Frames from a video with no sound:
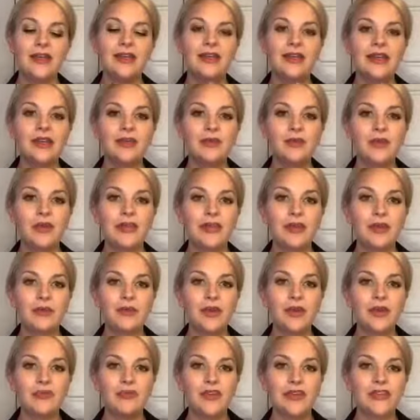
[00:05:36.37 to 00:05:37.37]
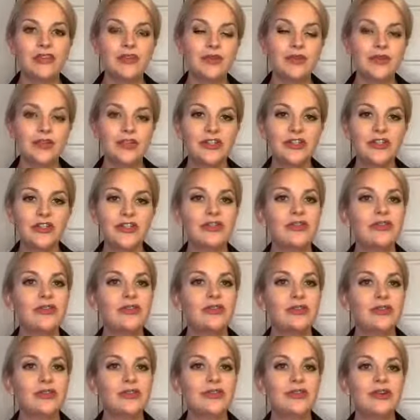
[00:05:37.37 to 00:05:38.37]
Then with a wet facial brush, you're
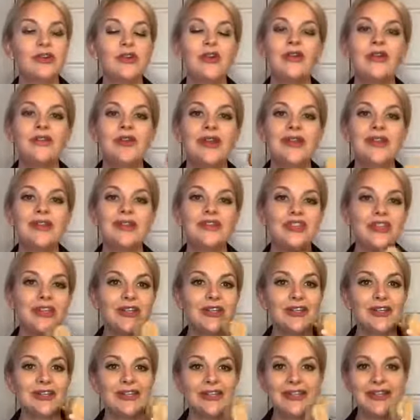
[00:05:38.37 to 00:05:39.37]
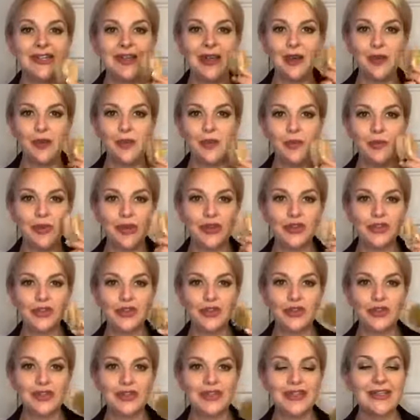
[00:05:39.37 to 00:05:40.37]
going to go and gently
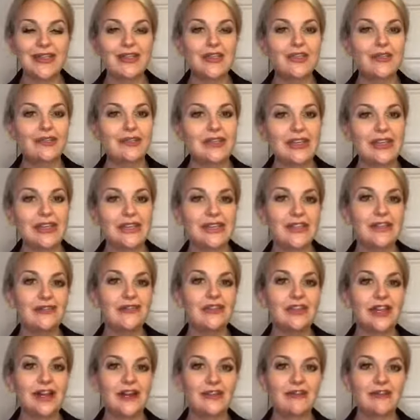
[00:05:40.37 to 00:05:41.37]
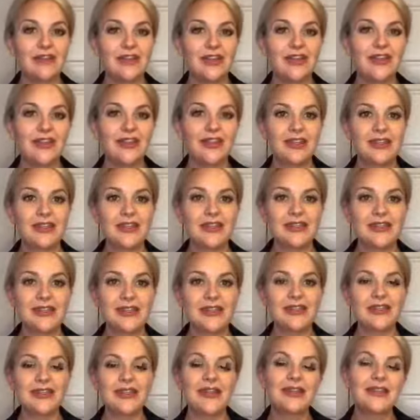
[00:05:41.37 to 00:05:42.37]
brush your skin to really lift off the dead
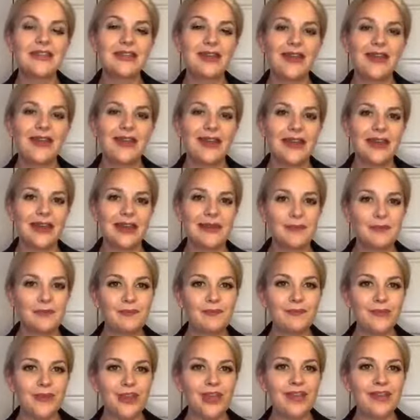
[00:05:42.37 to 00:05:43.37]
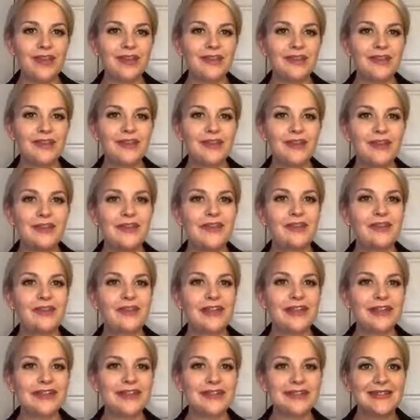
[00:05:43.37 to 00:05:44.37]
skin cells, and it's going to give you a
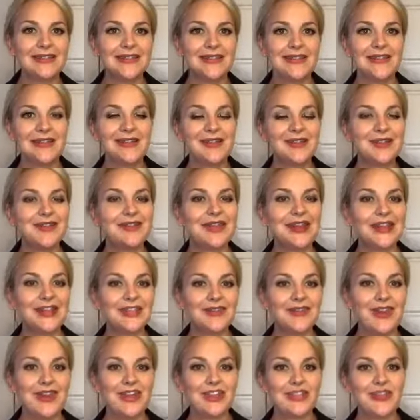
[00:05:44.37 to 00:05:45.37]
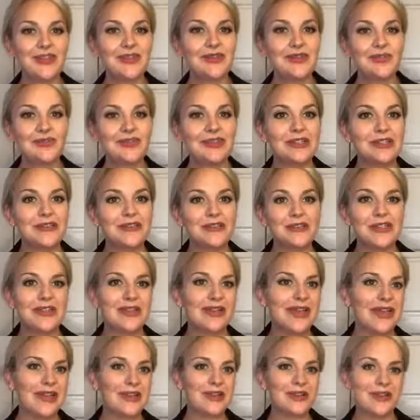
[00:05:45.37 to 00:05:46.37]
nice satisfaction. You really feel
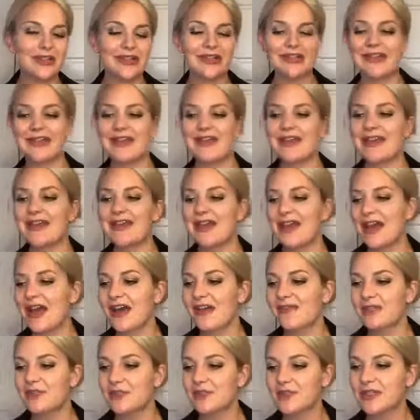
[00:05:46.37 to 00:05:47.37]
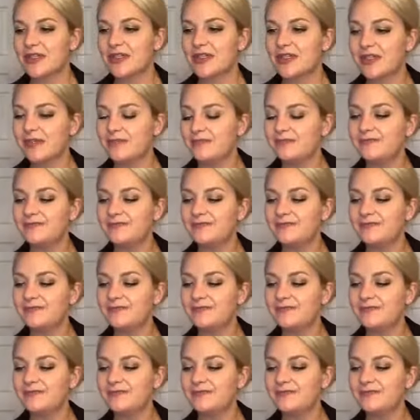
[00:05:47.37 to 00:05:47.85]
extra clean afterwards.